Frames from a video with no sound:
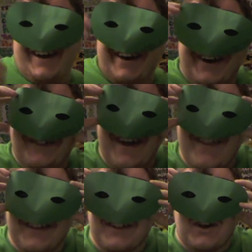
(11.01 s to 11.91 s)
Oh,
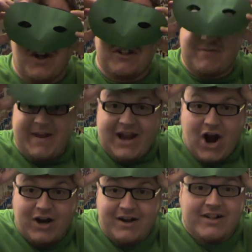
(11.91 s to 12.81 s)
man. This is called speed
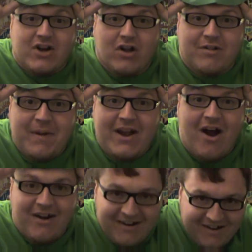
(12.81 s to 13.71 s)
art. It's called speed
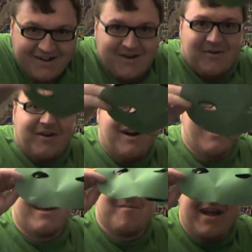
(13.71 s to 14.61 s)
art.
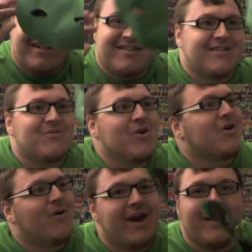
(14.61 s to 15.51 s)
Where you make this in
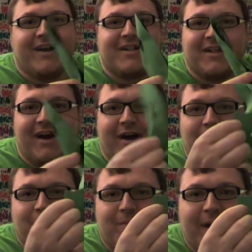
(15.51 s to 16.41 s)
real quick. It's
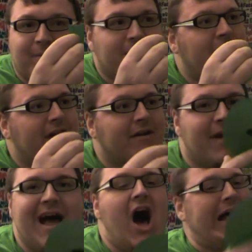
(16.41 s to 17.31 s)
with paper on
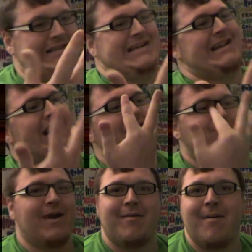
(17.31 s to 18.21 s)
the... Oh, jeez. Now I
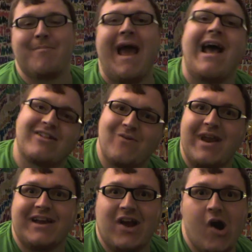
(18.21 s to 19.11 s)
just break my mask.
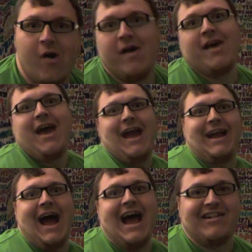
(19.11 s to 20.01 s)
Way to go. Hey,
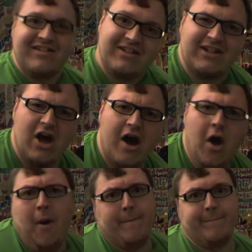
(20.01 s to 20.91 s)
guys. This is a
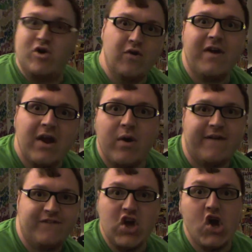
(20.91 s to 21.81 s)
movie
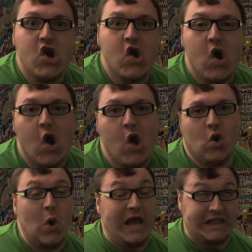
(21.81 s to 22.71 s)
review
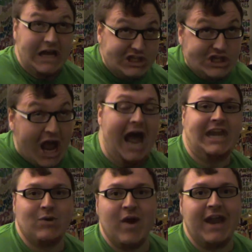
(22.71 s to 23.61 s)
with
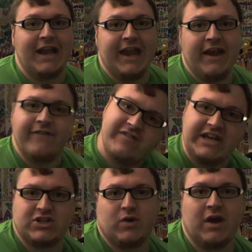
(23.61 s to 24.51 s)
Johnny Ritalin
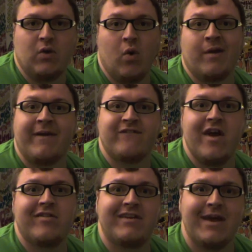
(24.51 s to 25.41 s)
featuring one of my
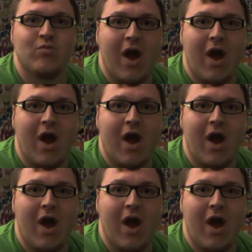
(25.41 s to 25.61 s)
friends named